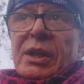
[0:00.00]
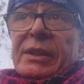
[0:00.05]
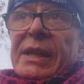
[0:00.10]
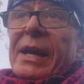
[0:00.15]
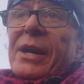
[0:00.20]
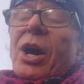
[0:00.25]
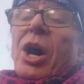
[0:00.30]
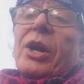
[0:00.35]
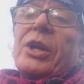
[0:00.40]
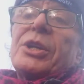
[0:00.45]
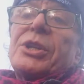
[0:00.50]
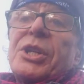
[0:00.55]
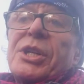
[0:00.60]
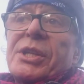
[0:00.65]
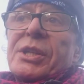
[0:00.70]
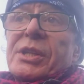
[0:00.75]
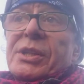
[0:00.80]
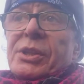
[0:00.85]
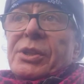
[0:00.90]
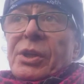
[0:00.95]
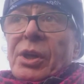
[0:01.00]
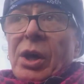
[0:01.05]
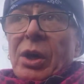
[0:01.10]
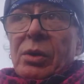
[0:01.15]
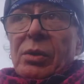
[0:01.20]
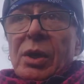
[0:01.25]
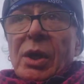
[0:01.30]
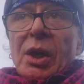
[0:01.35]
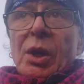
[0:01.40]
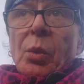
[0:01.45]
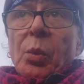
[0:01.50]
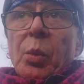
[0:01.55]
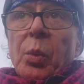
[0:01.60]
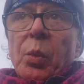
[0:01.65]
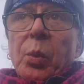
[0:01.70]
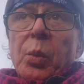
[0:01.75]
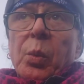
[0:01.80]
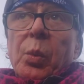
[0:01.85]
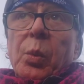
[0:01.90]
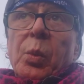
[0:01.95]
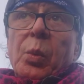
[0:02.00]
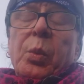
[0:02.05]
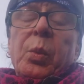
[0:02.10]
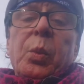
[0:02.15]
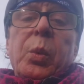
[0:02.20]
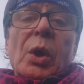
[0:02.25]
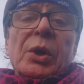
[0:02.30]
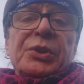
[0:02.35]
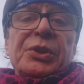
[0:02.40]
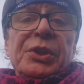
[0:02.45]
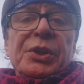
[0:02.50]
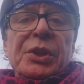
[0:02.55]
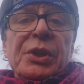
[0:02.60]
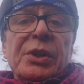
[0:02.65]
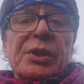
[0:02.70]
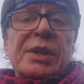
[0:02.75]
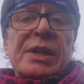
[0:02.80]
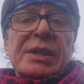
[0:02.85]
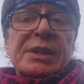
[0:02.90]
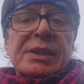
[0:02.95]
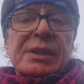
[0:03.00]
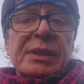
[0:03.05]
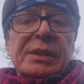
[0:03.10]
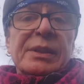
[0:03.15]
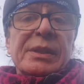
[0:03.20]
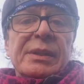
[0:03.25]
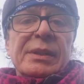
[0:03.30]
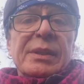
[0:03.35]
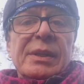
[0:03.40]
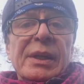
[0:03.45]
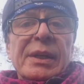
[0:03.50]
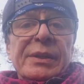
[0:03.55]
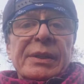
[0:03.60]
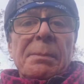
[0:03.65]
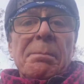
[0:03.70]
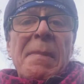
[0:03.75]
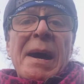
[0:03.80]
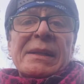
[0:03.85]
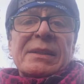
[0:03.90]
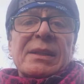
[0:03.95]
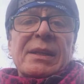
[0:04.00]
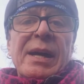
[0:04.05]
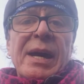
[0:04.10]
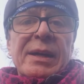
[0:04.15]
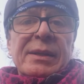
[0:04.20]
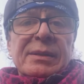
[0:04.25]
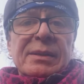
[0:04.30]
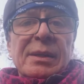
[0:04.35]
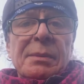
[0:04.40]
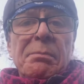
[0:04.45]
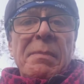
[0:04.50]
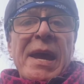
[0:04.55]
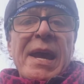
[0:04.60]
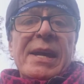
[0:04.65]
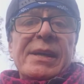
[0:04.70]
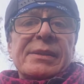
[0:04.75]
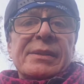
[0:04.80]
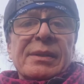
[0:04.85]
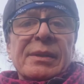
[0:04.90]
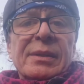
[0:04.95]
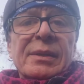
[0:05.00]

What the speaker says: The knowledge is, you know, what year is the mudguard made?